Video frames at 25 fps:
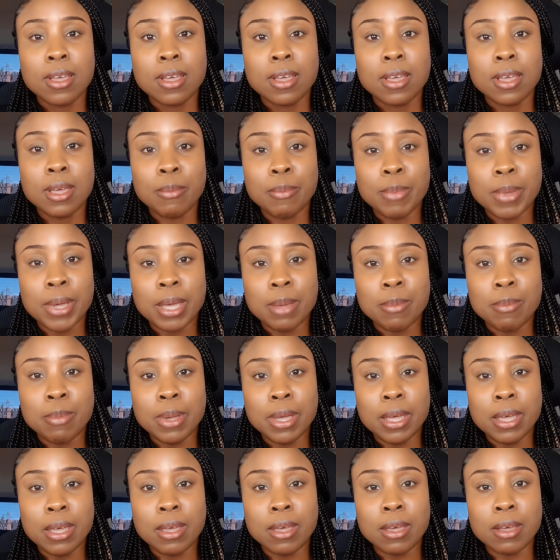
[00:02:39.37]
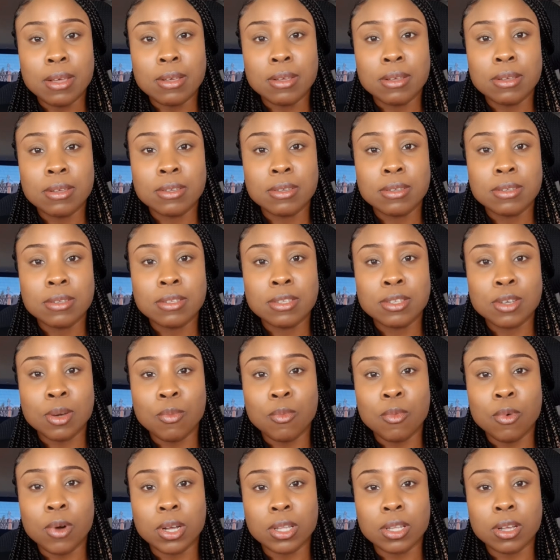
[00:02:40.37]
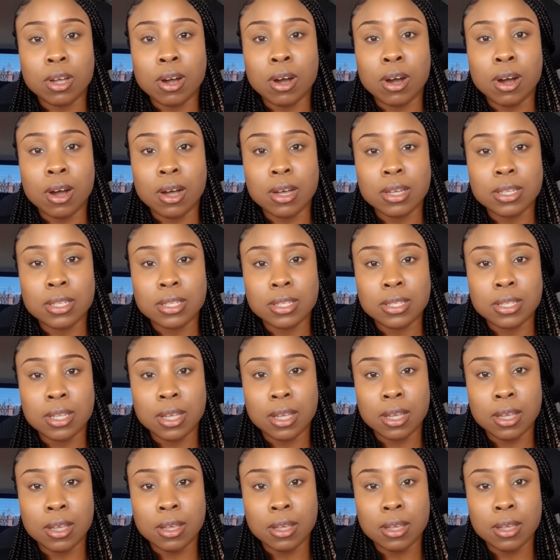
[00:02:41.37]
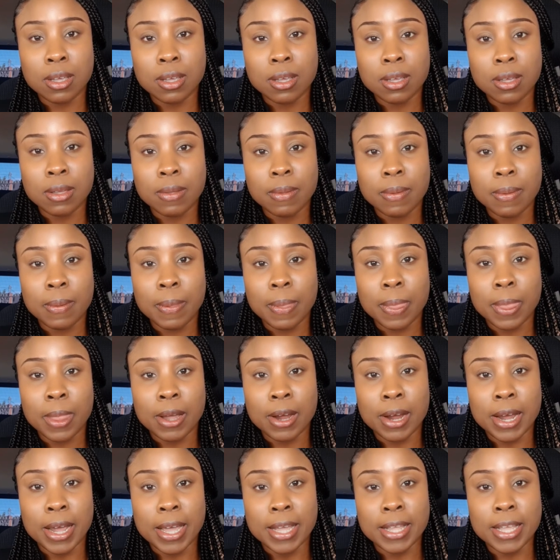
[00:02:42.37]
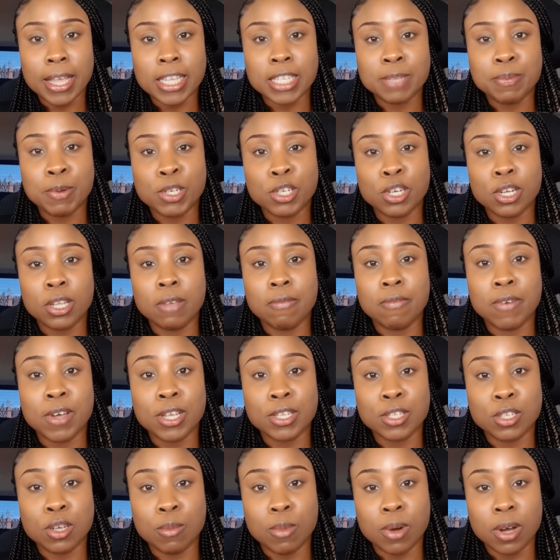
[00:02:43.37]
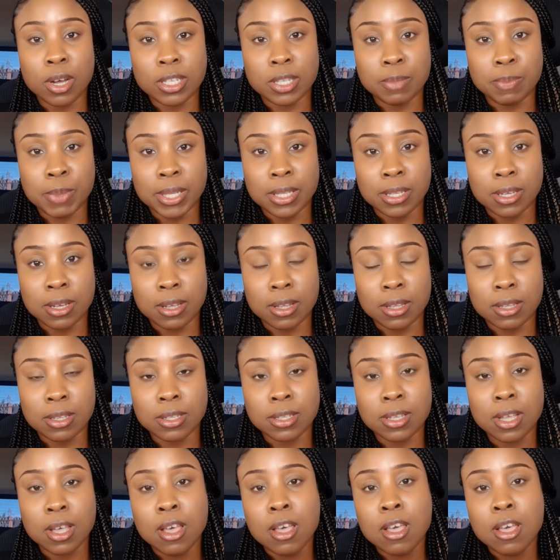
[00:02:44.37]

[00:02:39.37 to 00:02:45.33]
it may be somewhat costly, right? Especially for some hospitals.